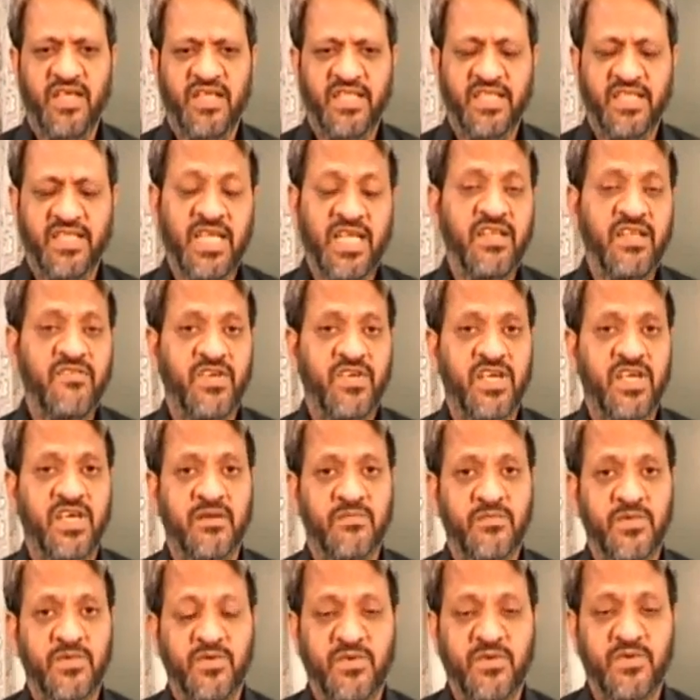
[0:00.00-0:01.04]
Then we
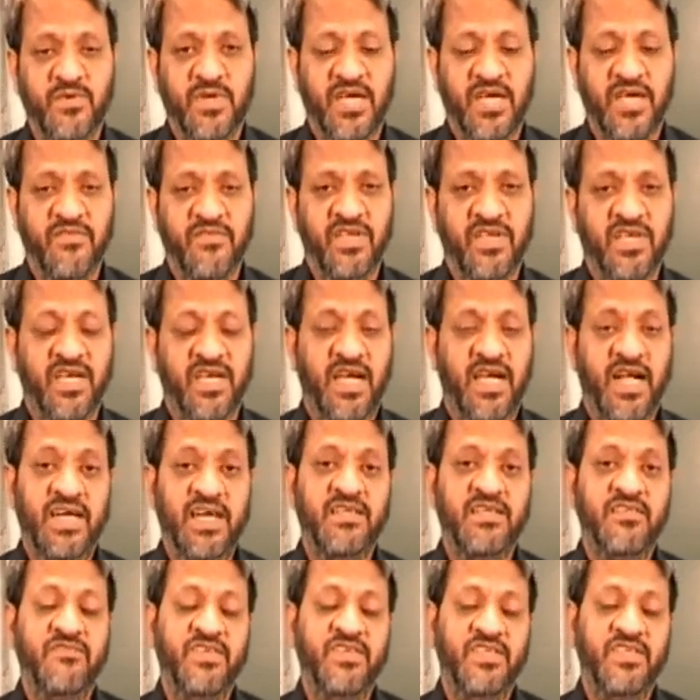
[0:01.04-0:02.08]
come to having
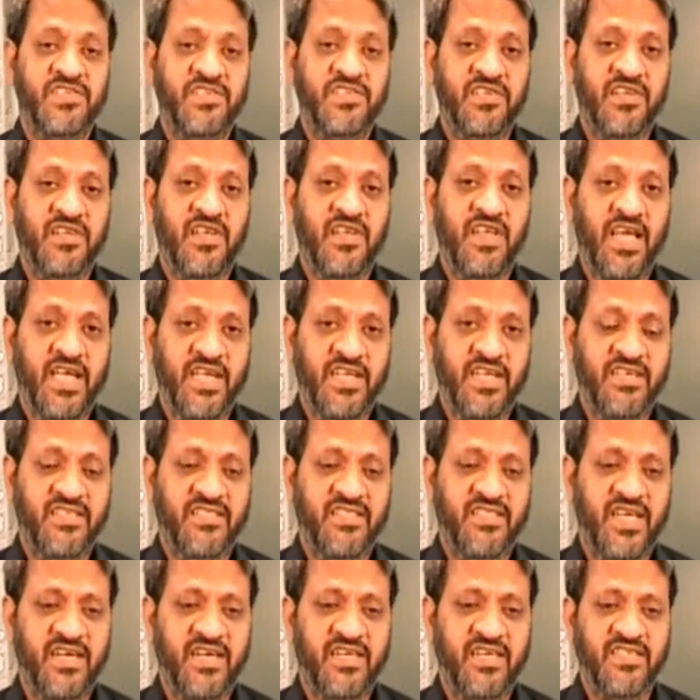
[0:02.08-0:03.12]
artificial light
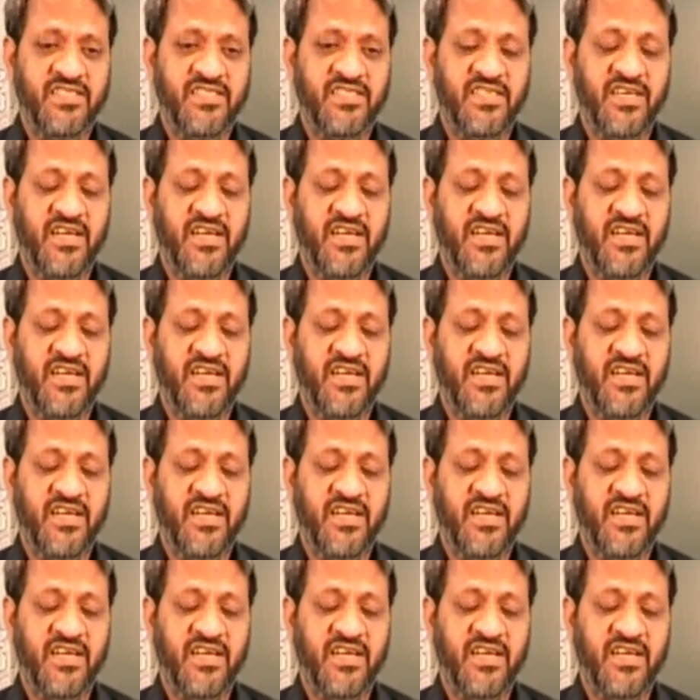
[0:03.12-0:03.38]
that is